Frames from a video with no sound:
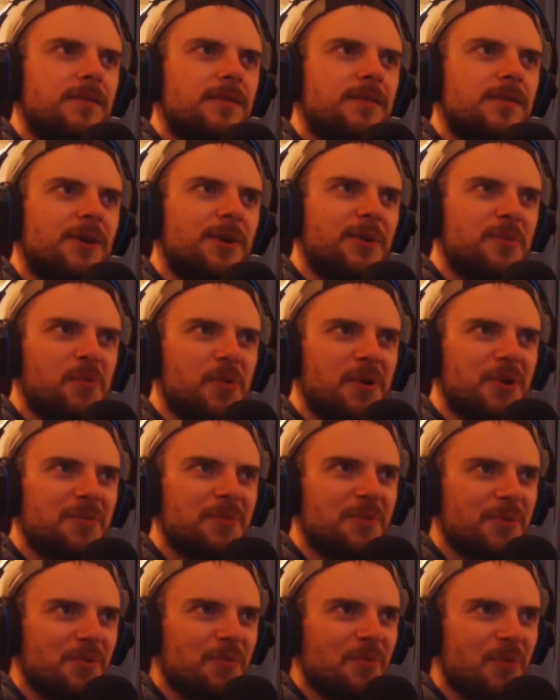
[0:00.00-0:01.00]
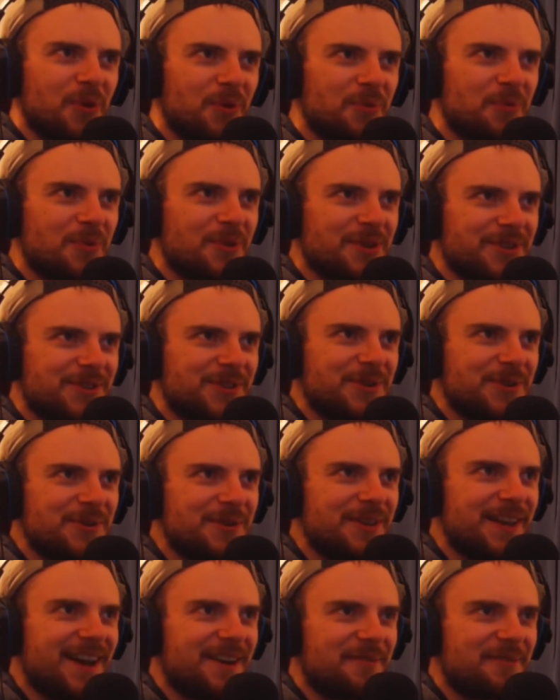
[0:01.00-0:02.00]
Oh, in World War II,
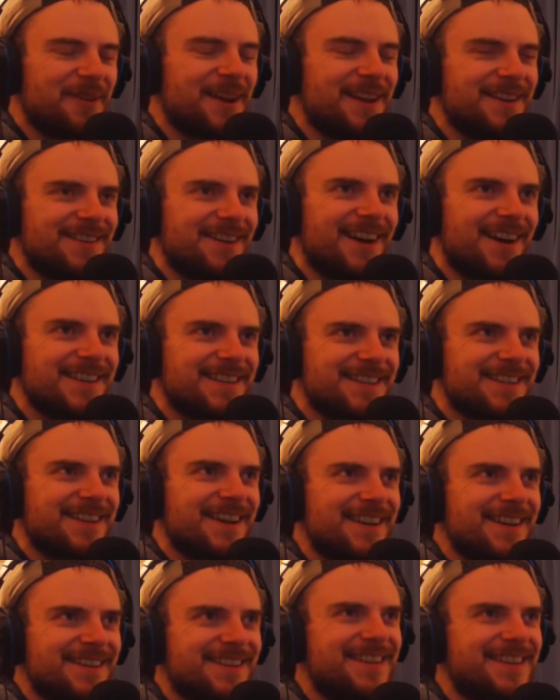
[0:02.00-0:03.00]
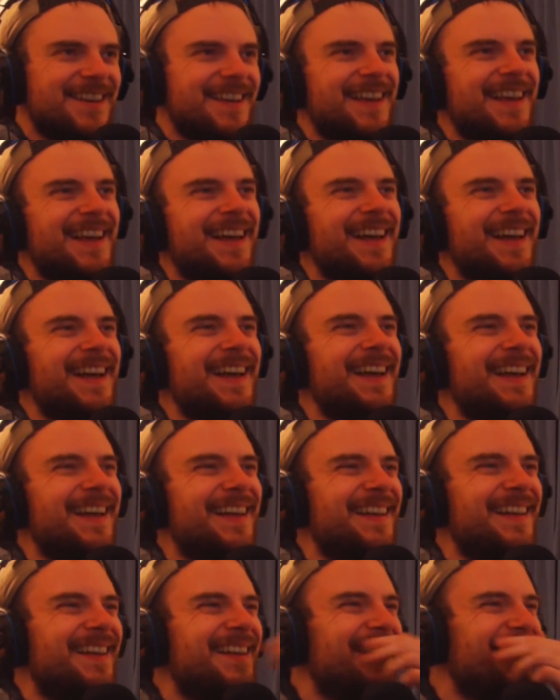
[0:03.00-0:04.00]
they have red dot sights? I
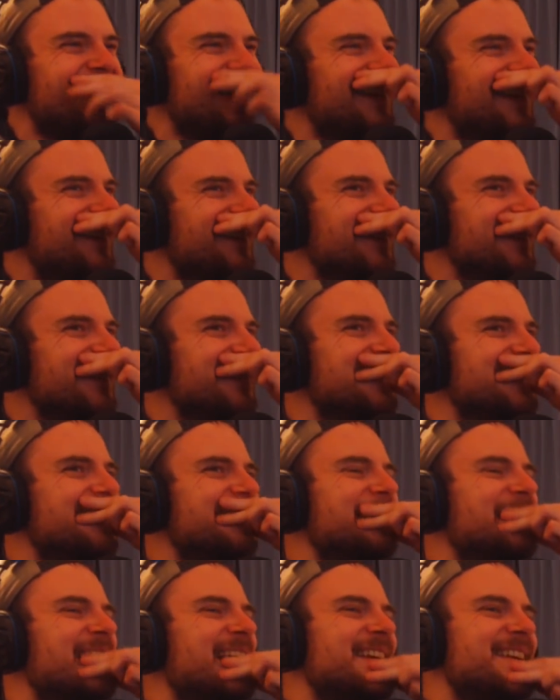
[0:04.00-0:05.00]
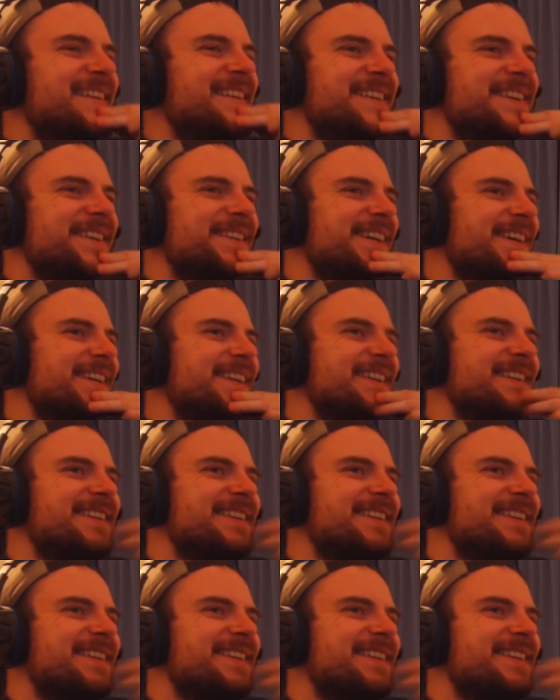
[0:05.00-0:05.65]
didn't know that.